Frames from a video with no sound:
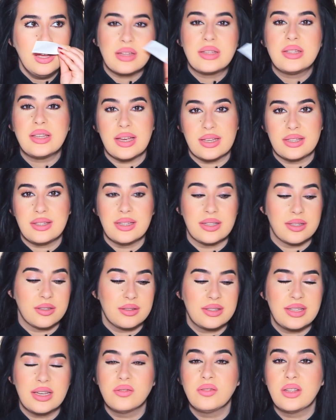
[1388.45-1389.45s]
Test it,
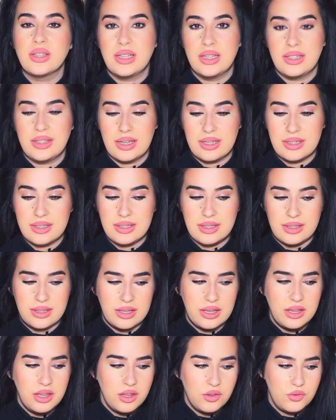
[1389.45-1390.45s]
definitely test it.
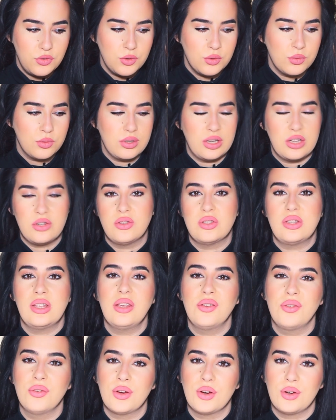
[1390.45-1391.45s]
If you, let's just say,
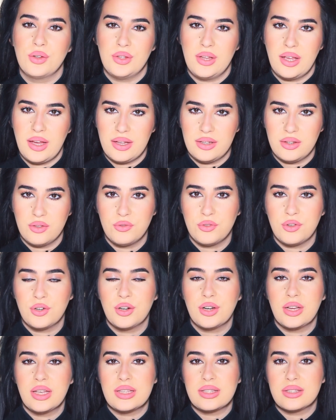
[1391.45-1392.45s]
if you're on the hunt for
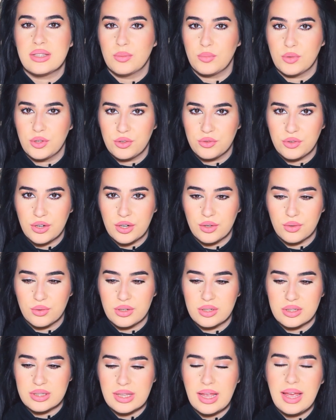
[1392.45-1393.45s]
a summery
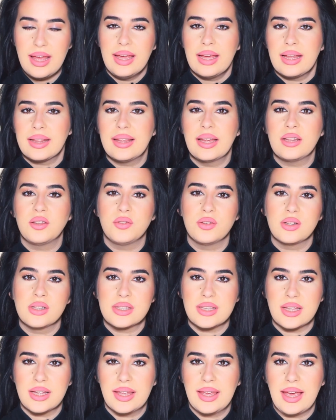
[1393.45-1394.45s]
fragrance that
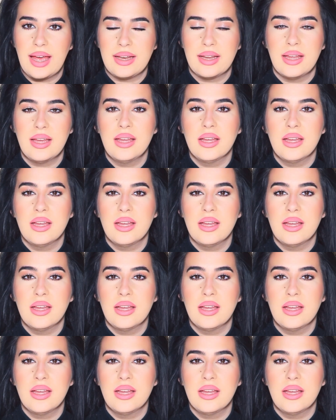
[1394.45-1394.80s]
feels, again,